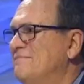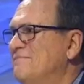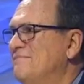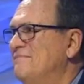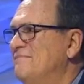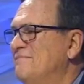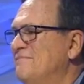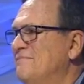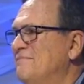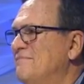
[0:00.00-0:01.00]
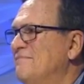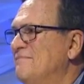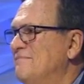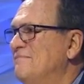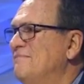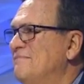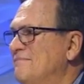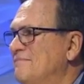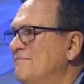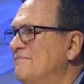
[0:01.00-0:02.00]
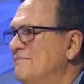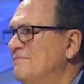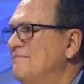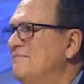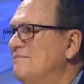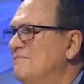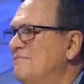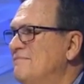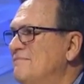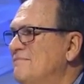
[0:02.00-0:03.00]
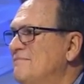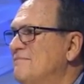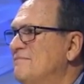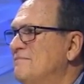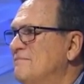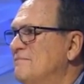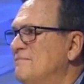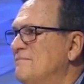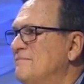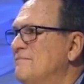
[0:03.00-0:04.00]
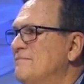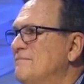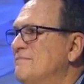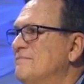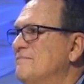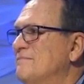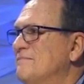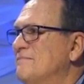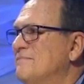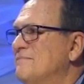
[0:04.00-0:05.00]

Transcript: This person isn't speaking.